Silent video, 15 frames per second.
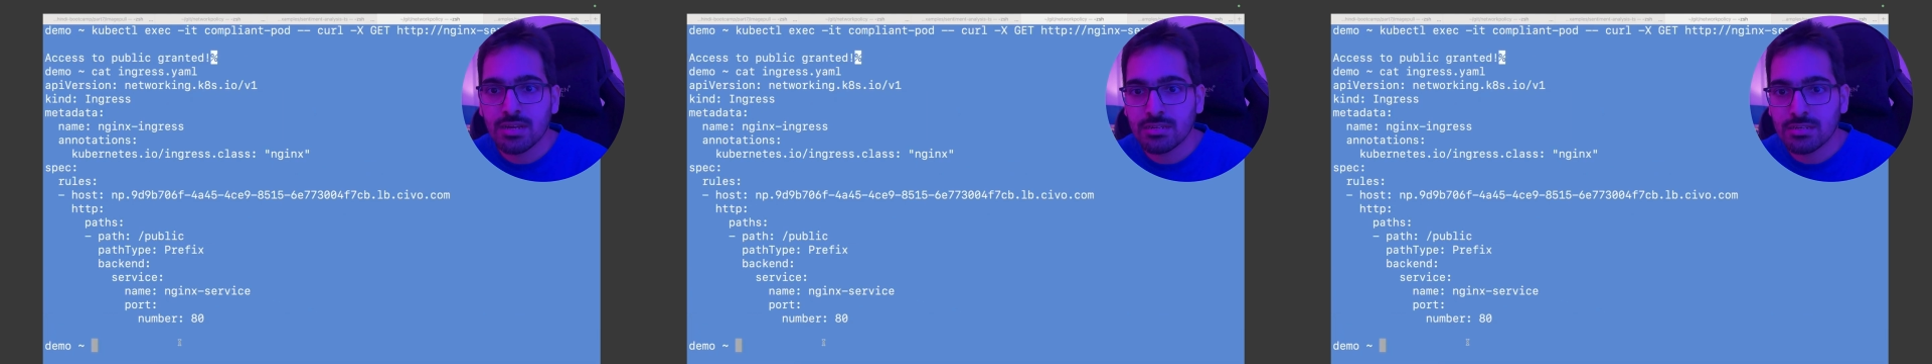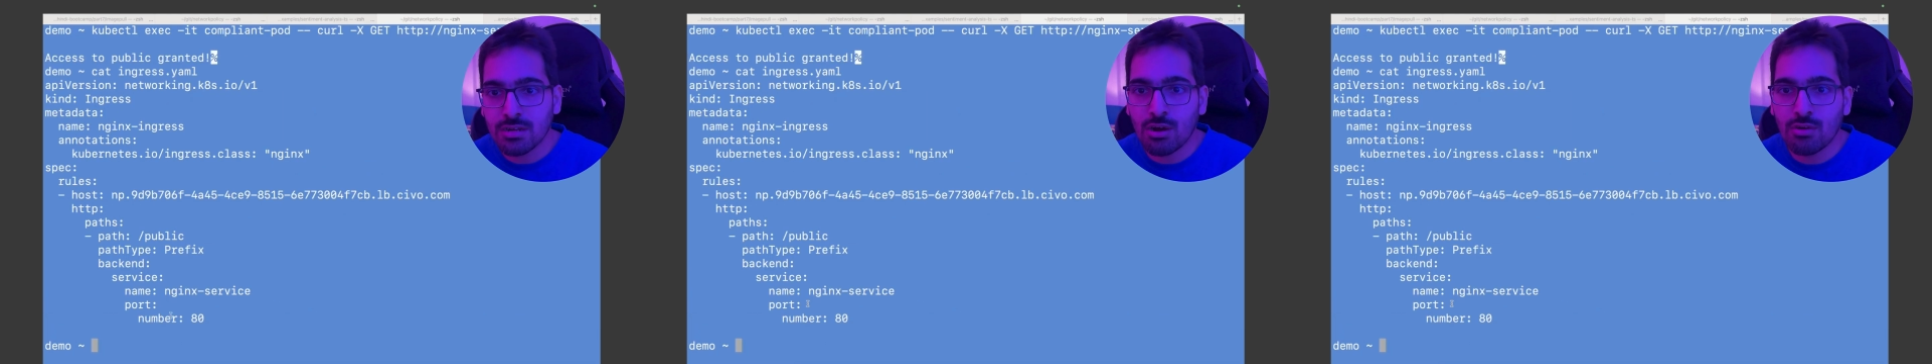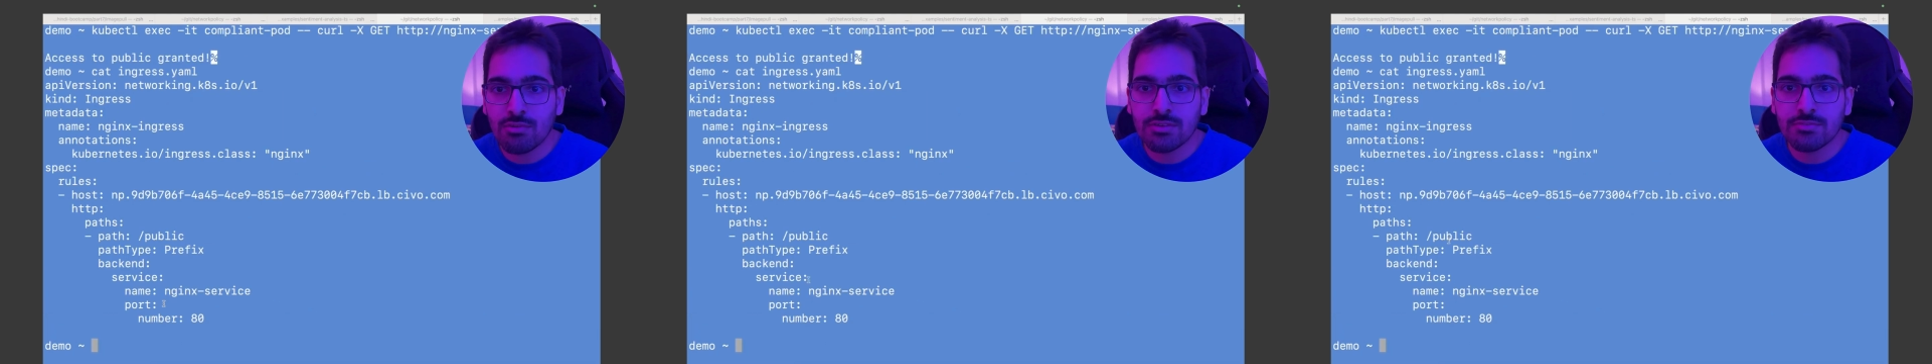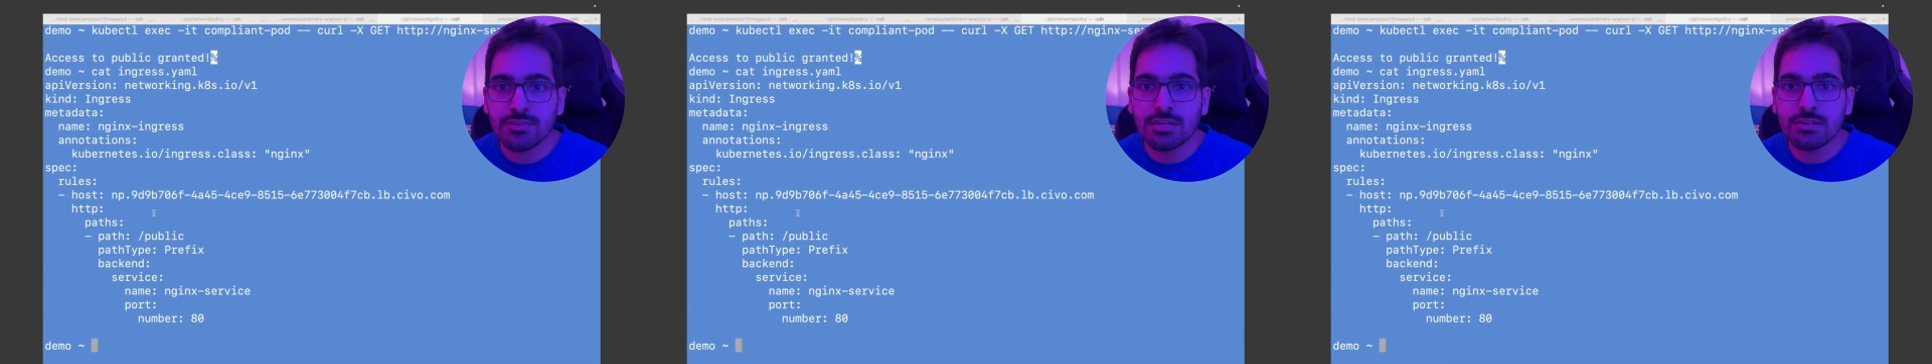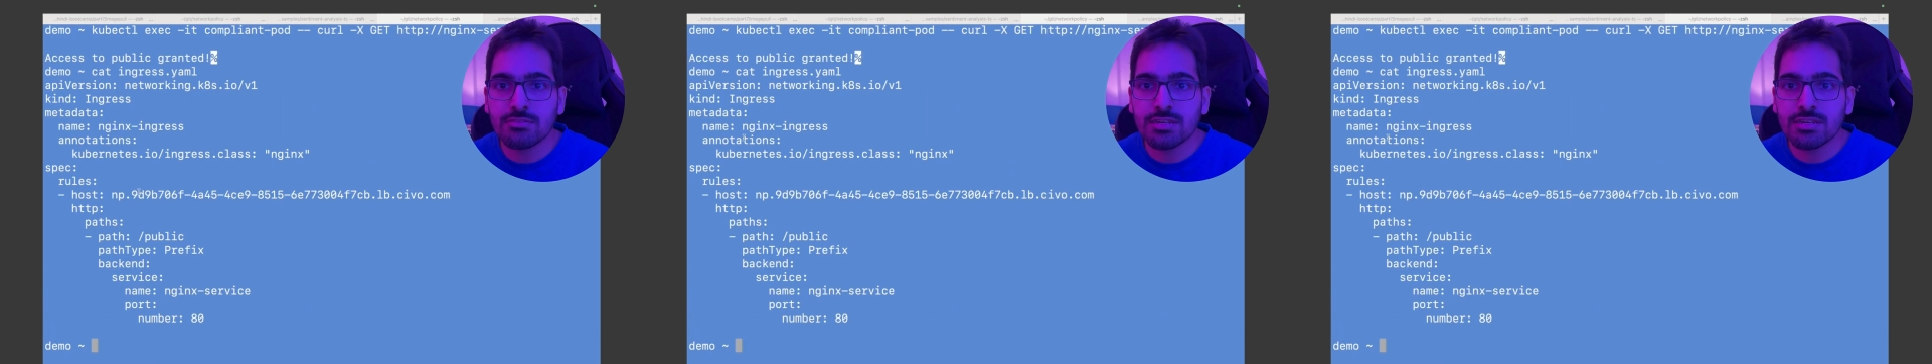Now what we
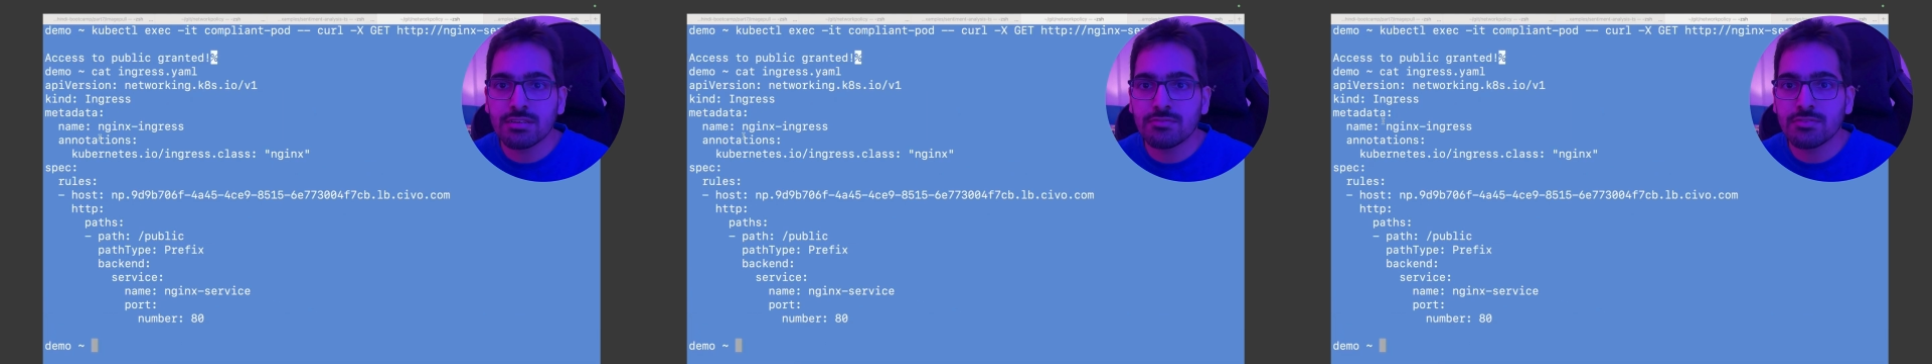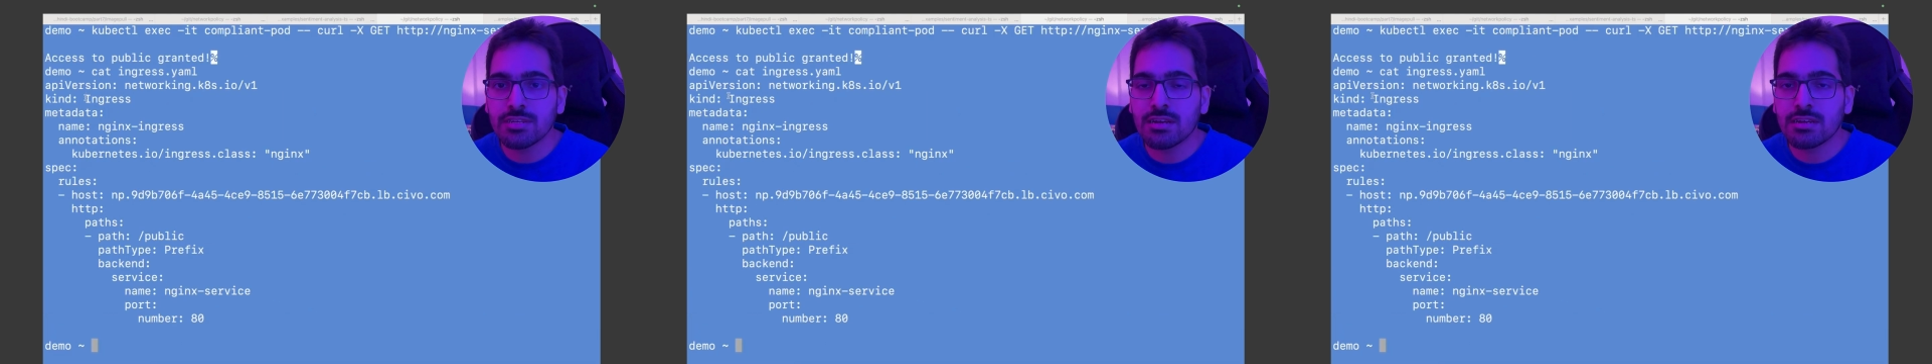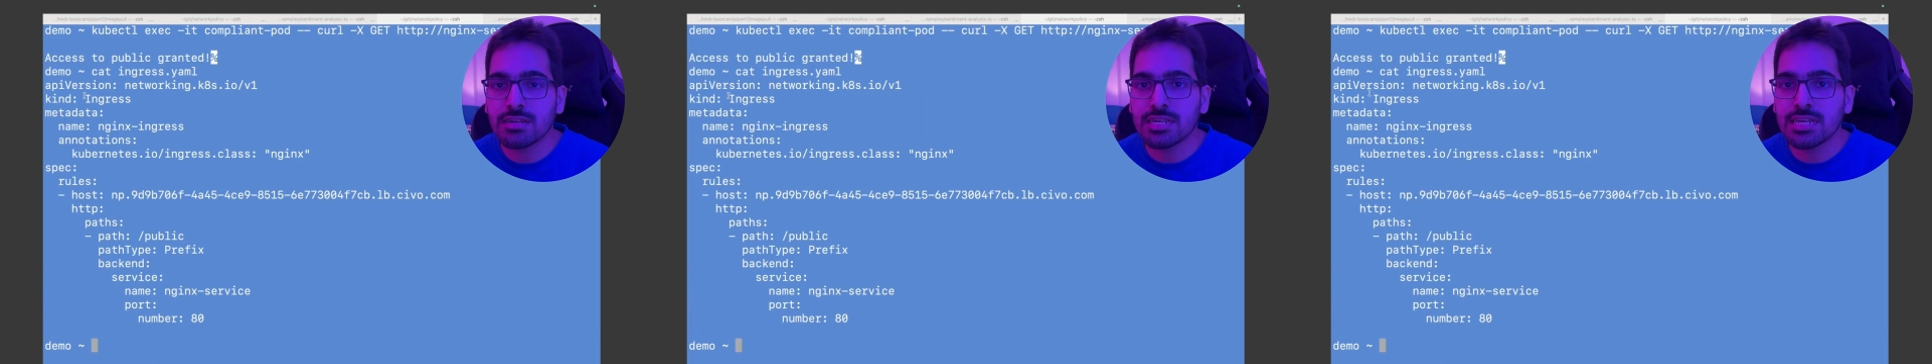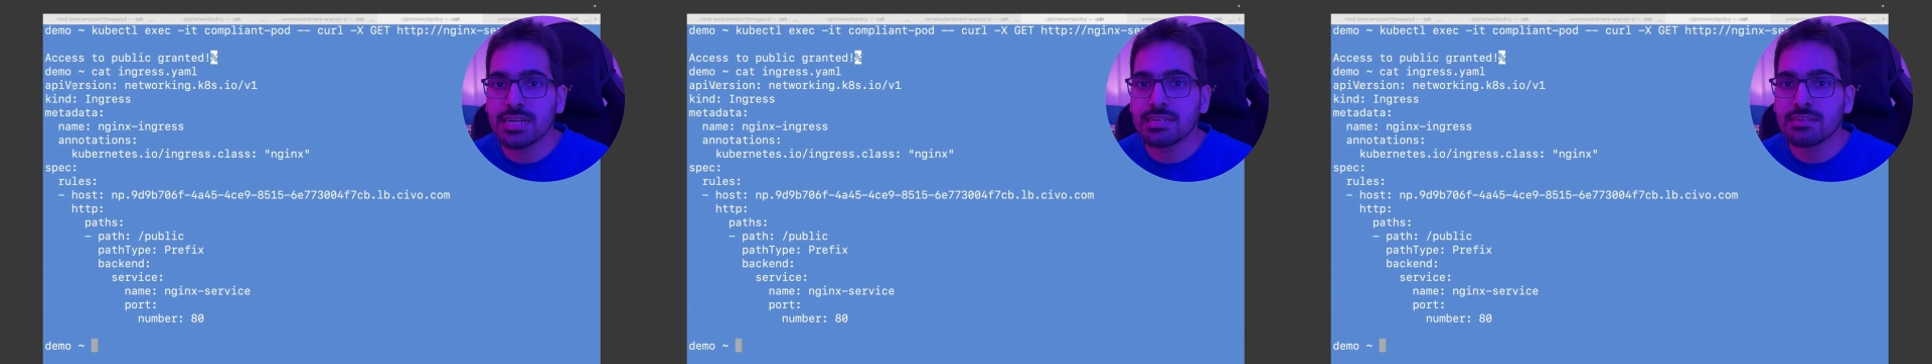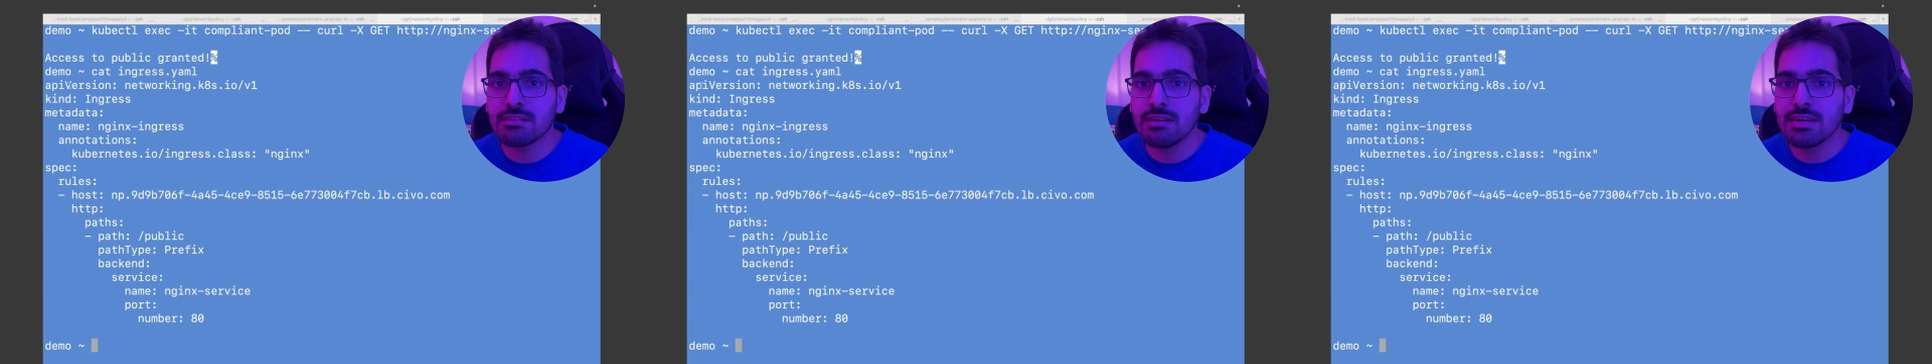are doing is we are
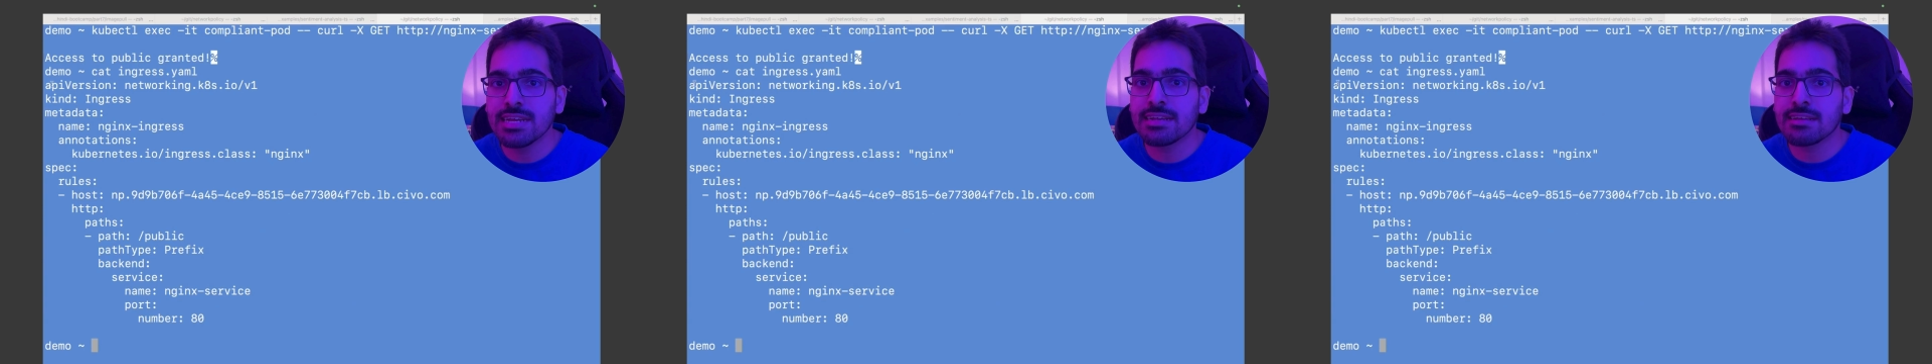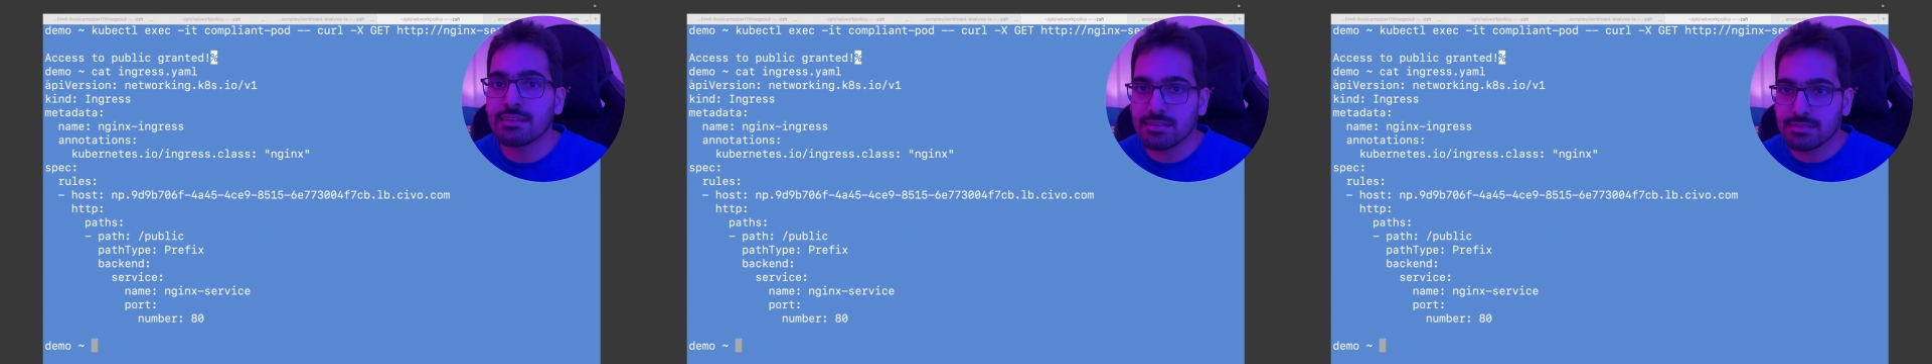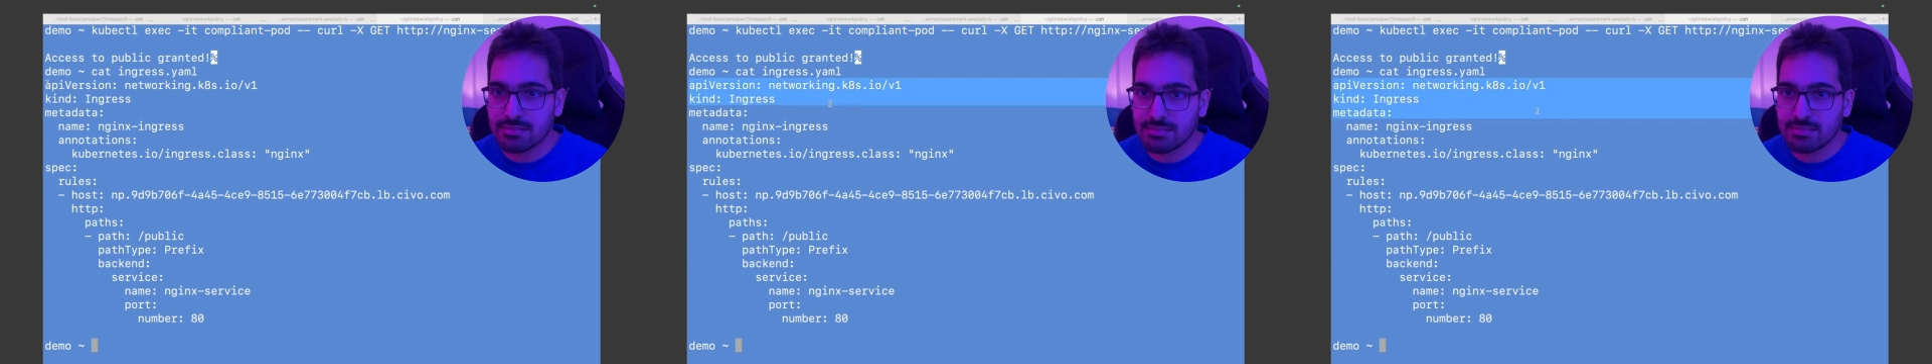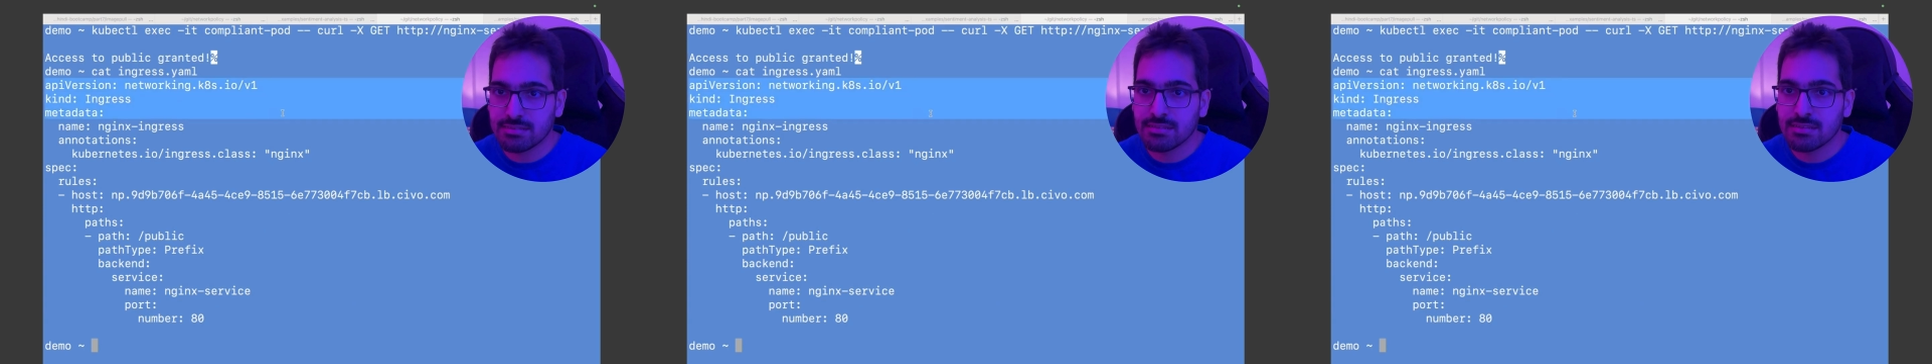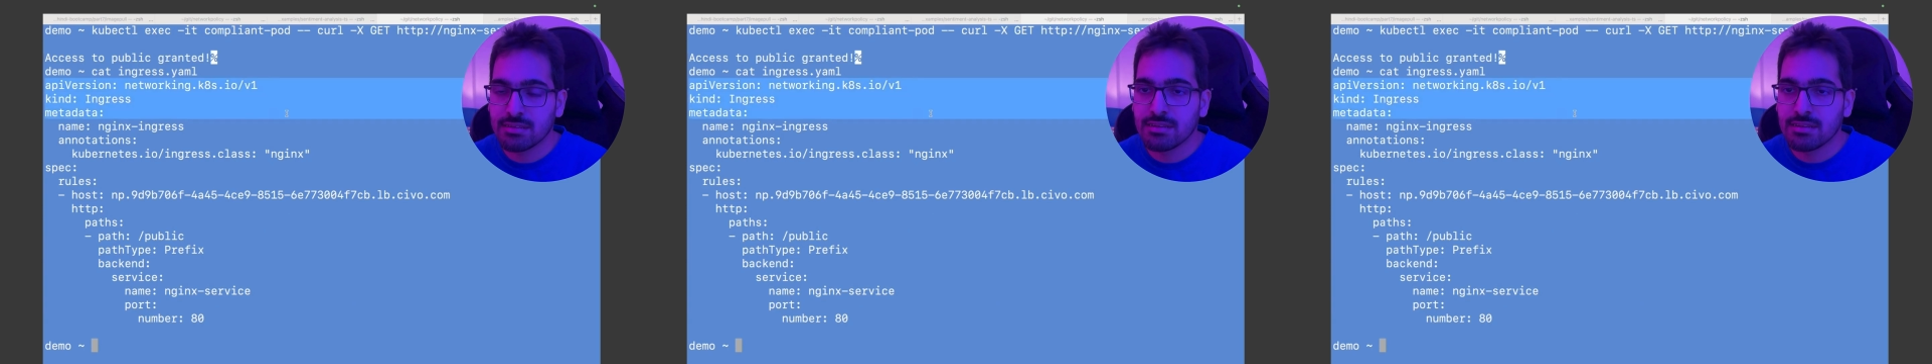creating an ingress